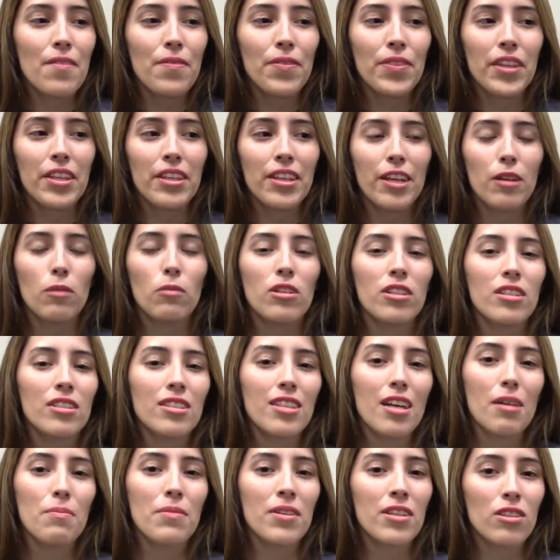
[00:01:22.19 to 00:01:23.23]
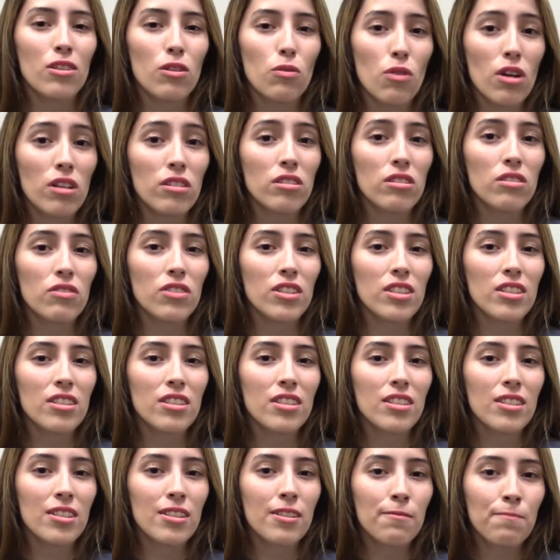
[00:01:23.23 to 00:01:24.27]
then what does that make the rest of
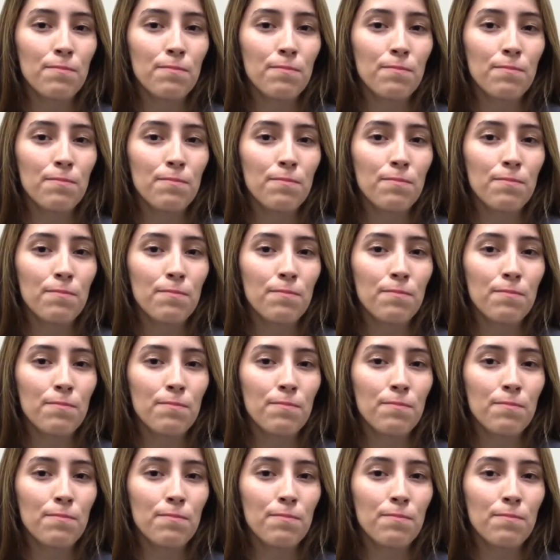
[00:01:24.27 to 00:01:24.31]
us?